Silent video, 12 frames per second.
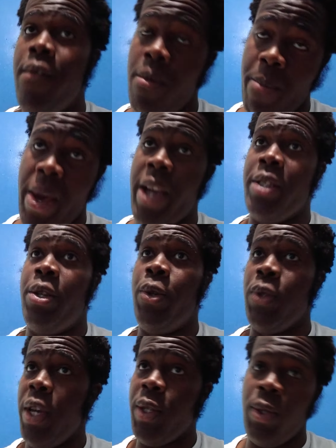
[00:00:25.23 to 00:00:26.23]
from back in
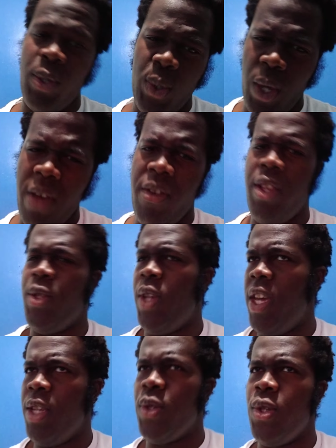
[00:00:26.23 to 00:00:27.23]
those days in the
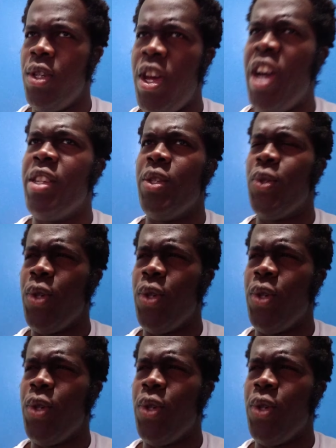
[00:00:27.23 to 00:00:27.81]
70s, 80s, and 90s.